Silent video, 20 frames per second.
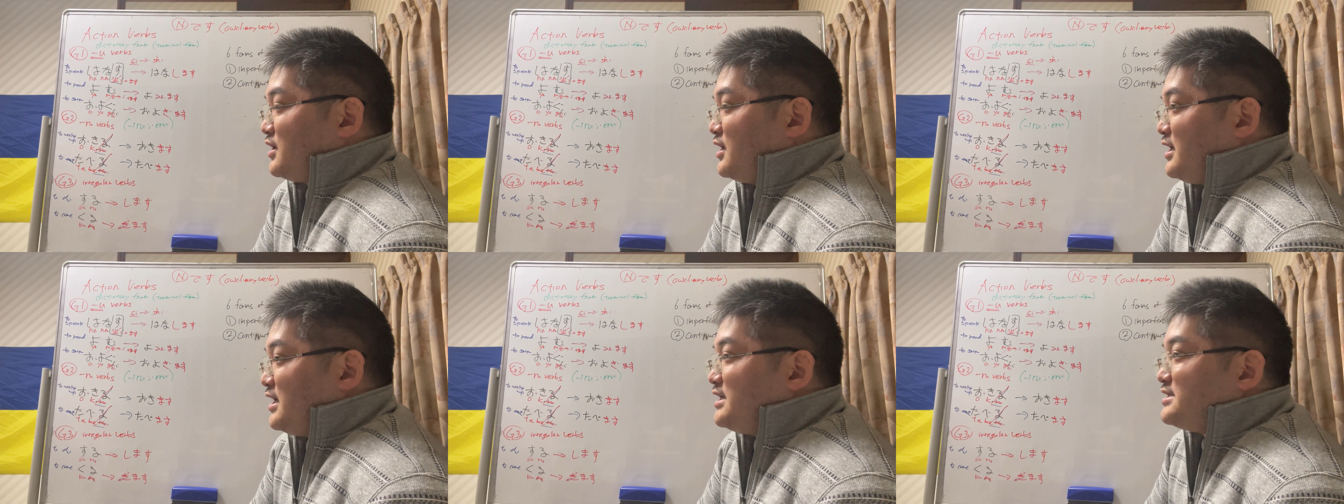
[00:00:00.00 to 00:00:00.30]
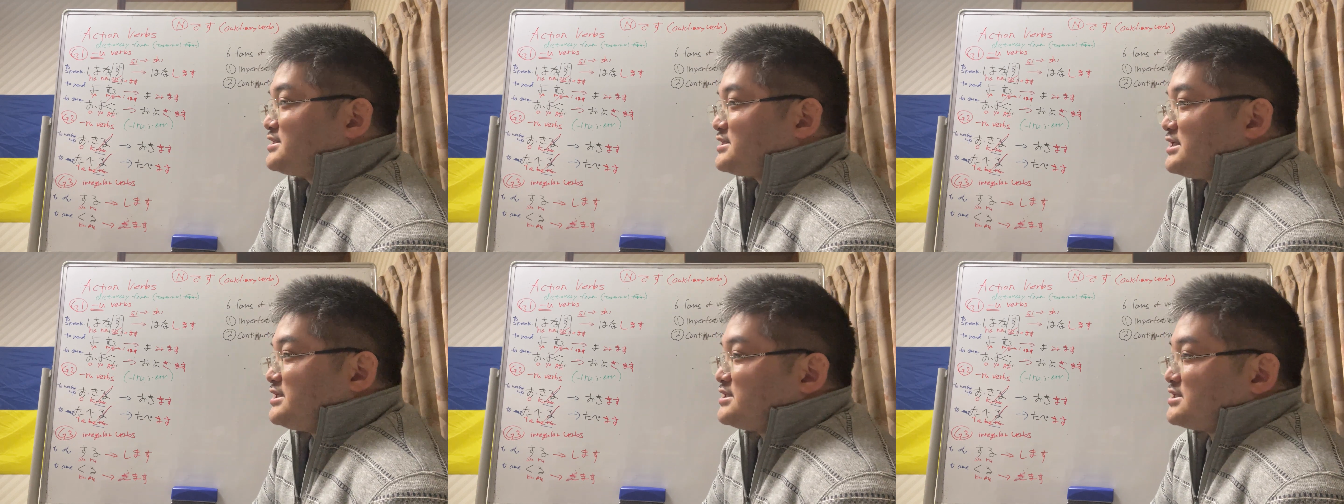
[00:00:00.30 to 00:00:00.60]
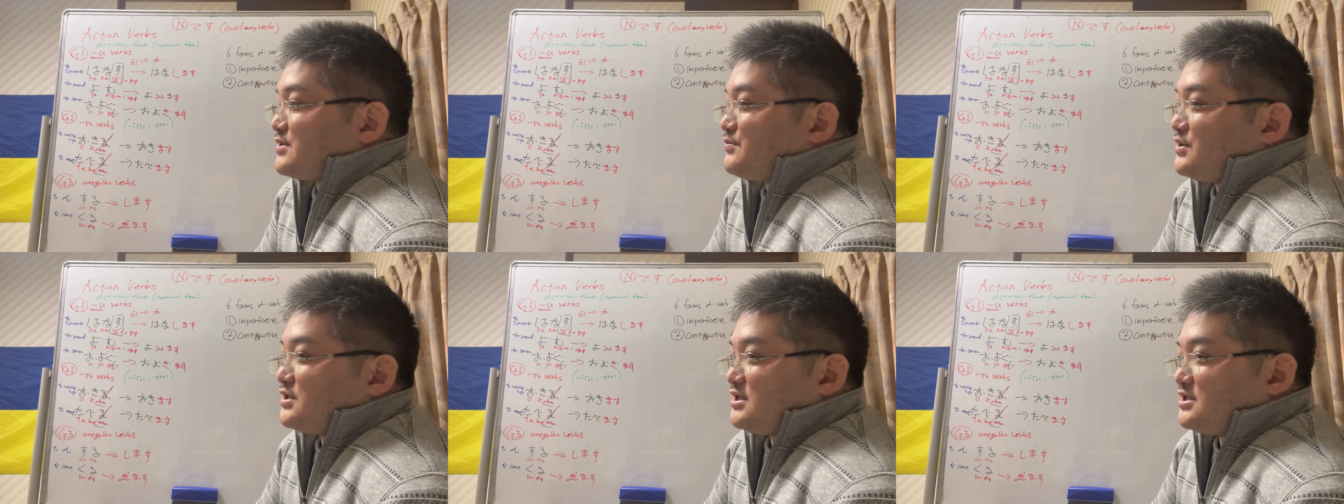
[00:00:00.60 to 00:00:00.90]
it's
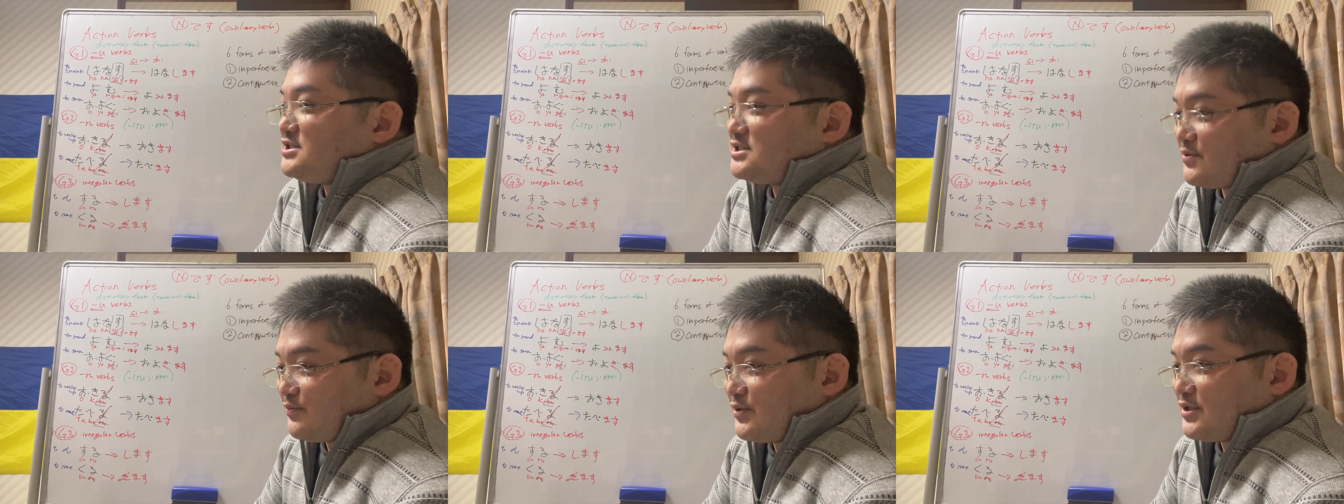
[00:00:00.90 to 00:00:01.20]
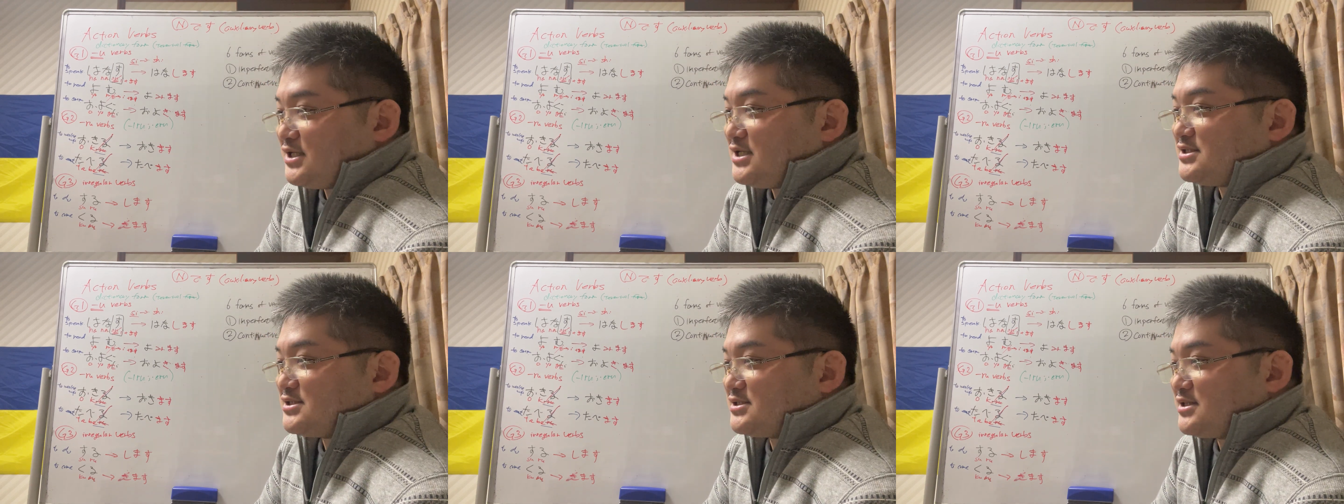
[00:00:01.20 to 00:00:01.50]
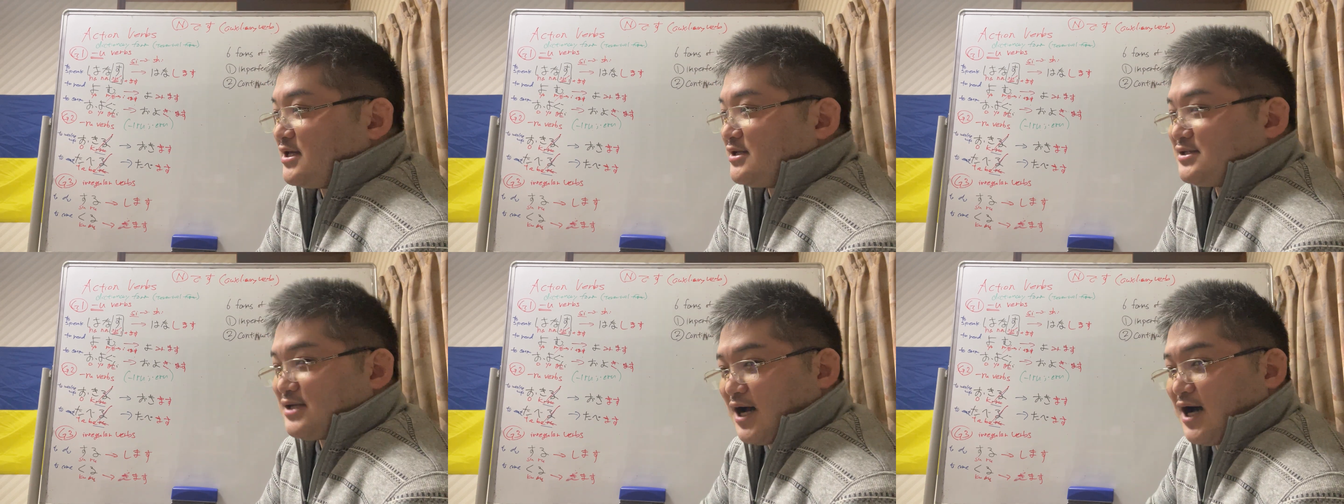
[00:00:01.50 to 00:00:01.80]
I mean, in Japanese
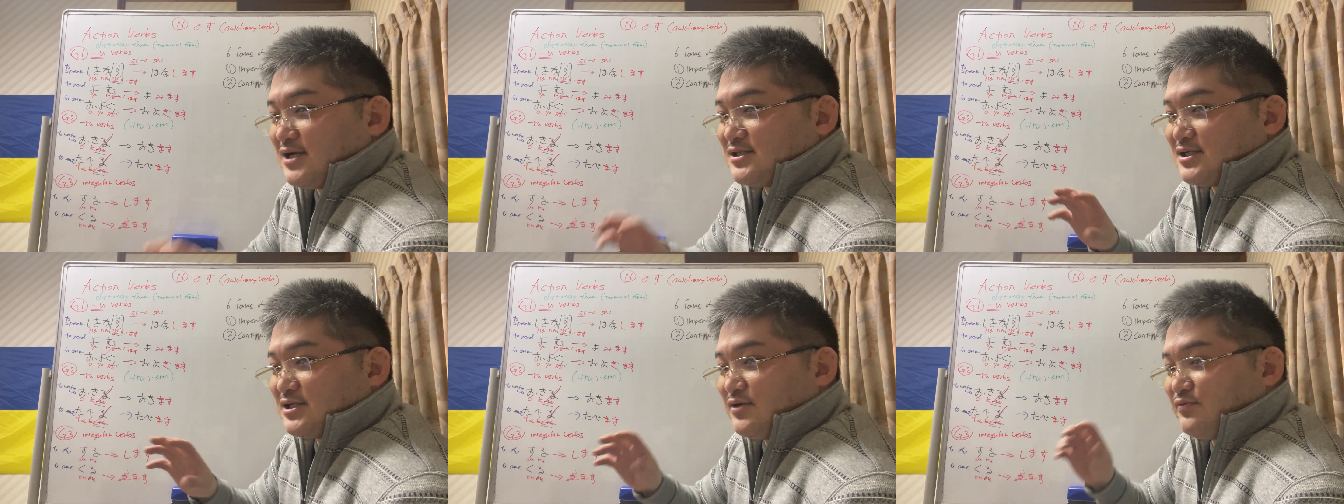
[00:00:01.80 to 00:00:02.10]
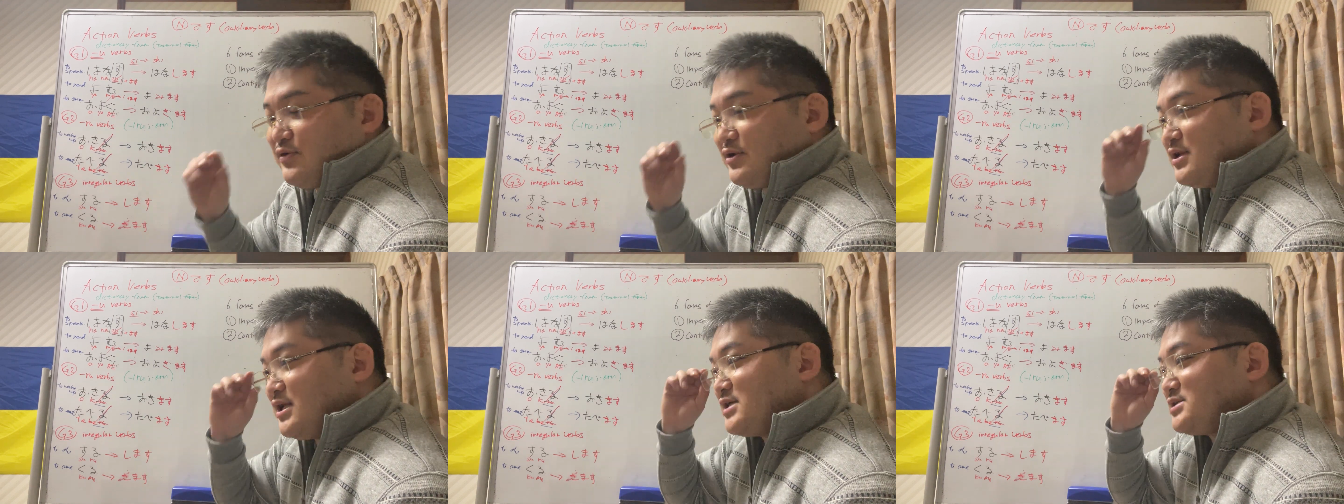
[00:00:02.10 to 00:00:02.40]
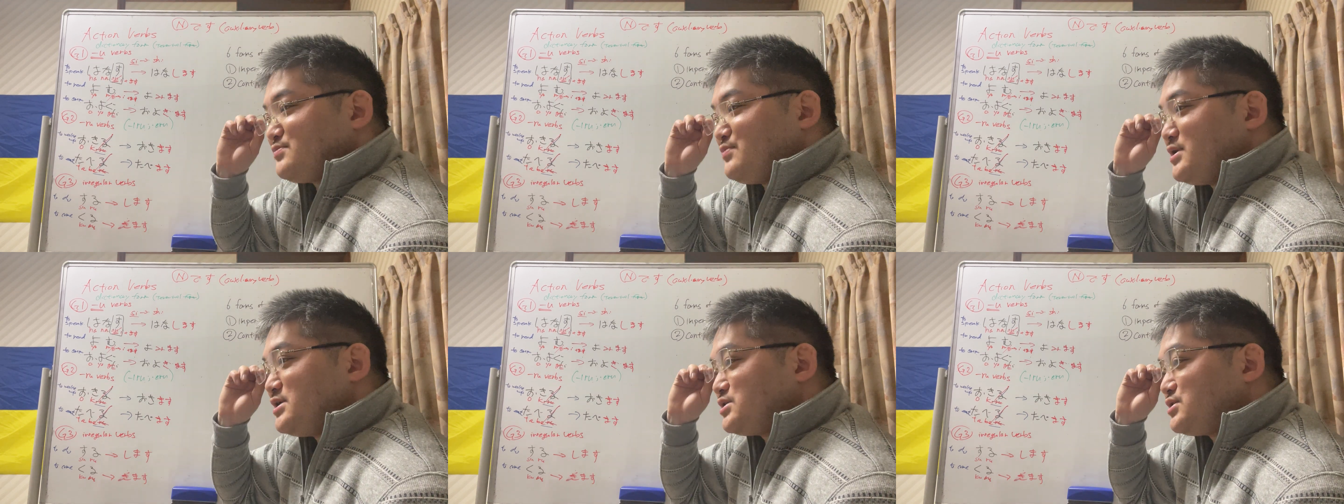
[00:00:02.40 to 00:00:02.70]
it has a different
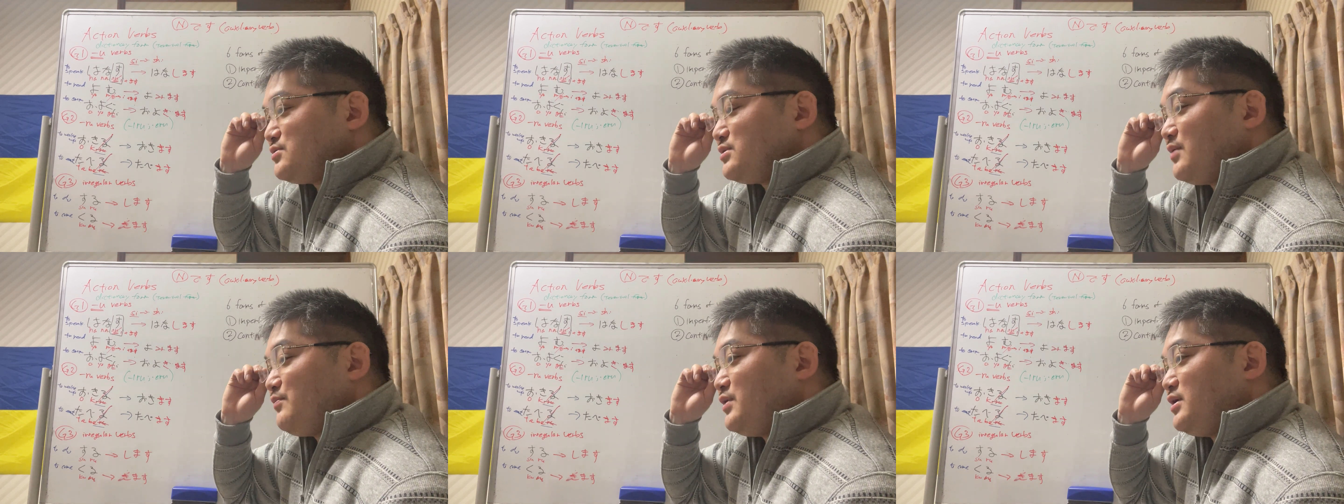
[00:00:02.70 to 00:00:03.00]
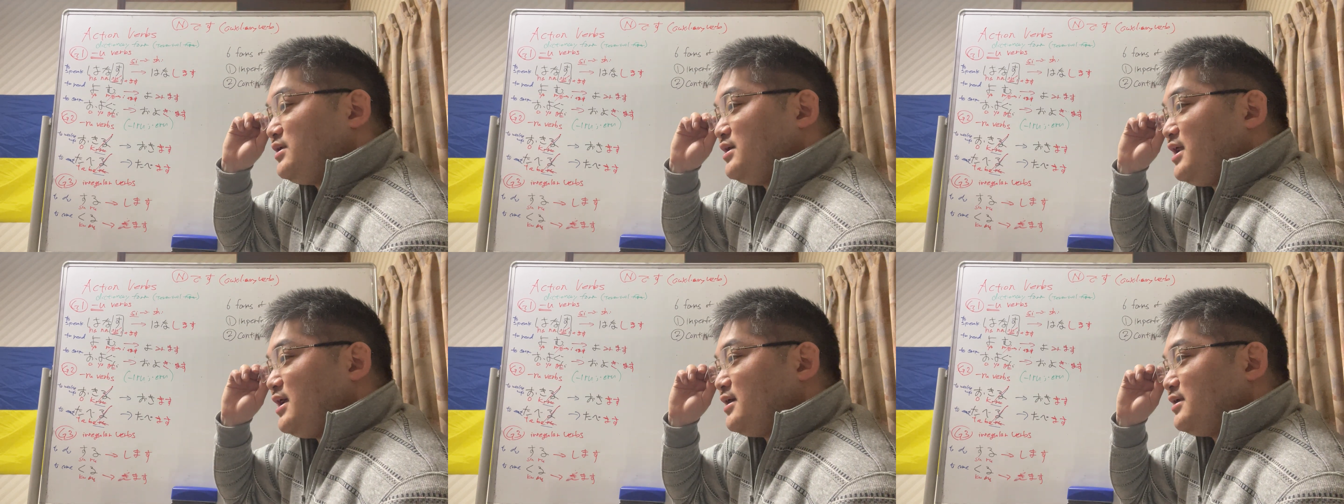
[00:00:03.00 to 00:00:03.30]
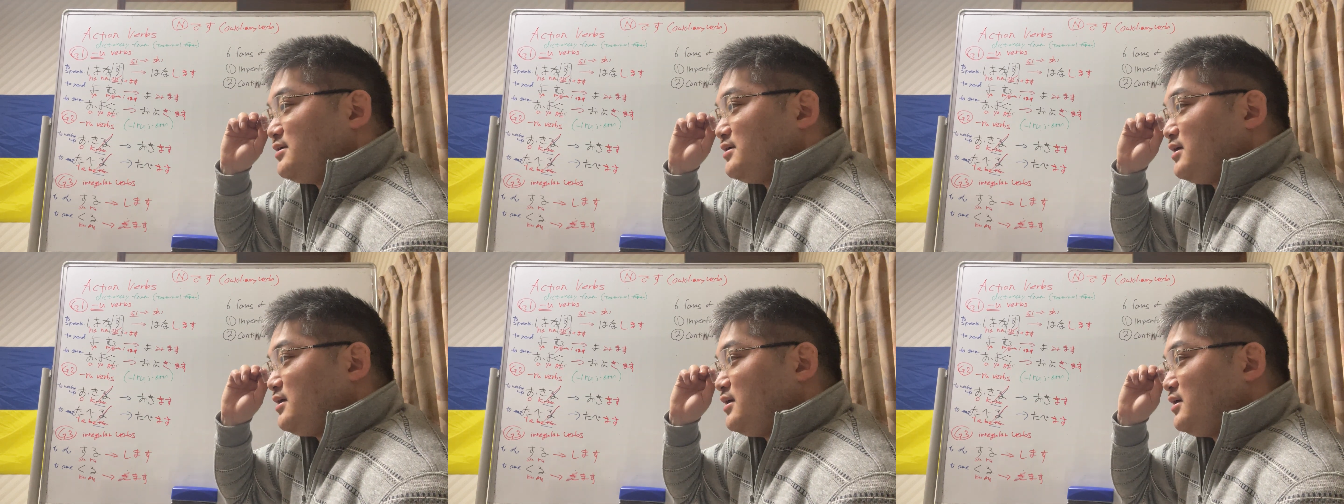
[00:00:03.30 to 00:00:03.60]
explanation. I mean,
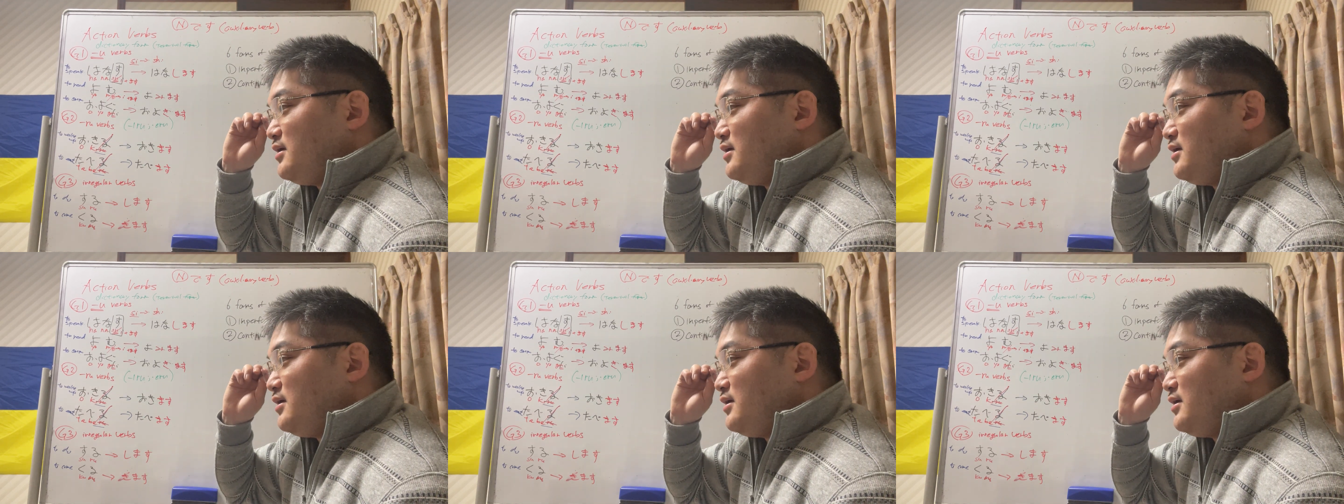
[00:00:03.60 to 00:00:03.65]
then